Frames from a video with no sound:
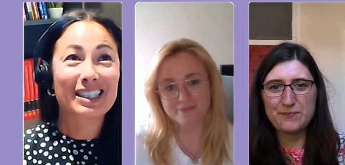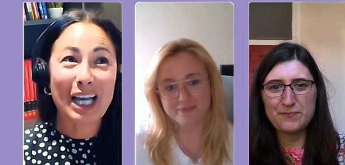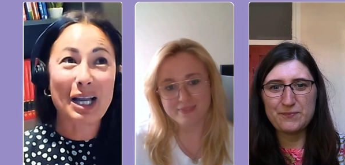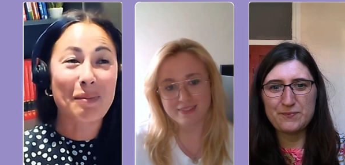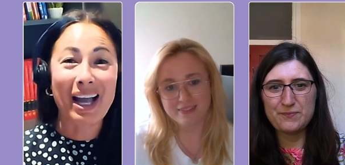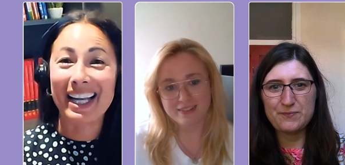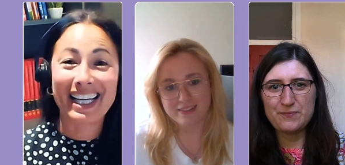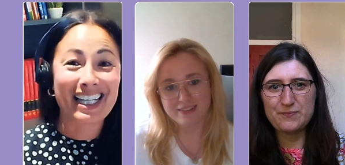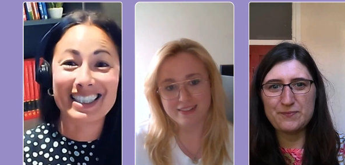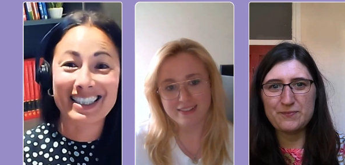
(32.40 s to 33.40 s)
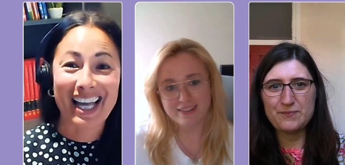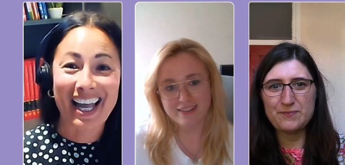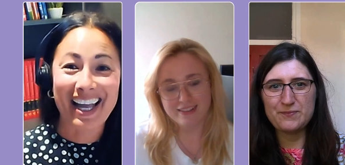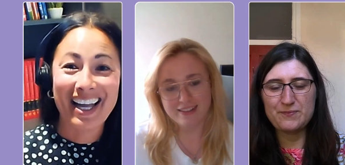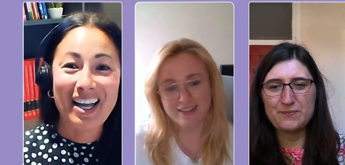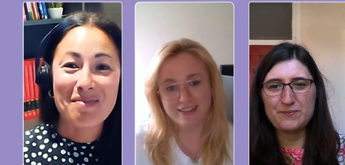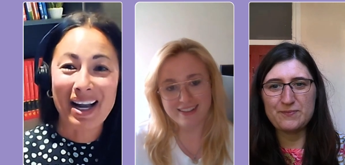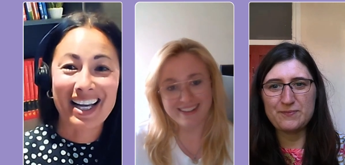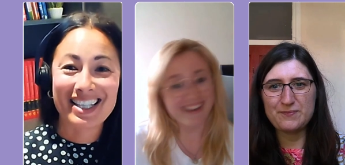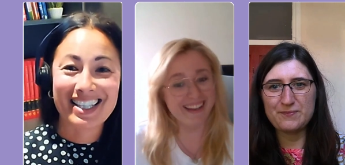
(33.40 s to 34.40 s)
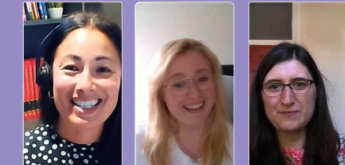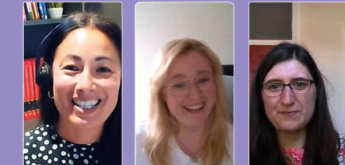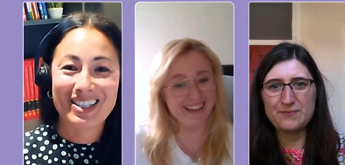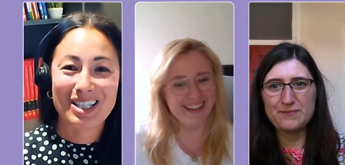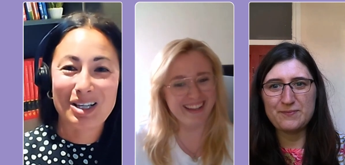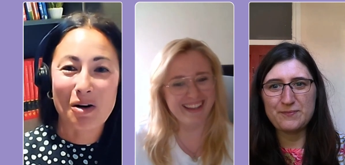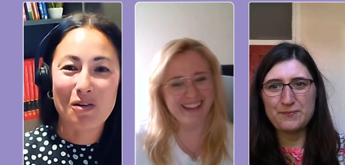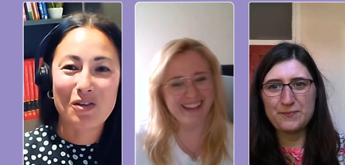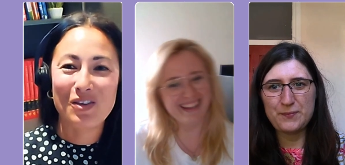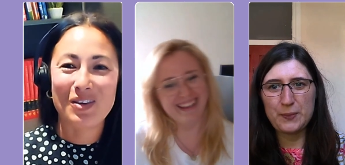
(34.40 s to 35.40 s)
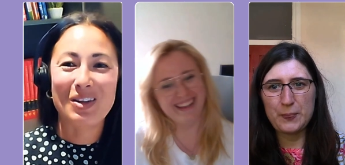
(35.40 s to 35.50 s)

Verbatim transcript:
Speaker 1: day back in INSET, back into school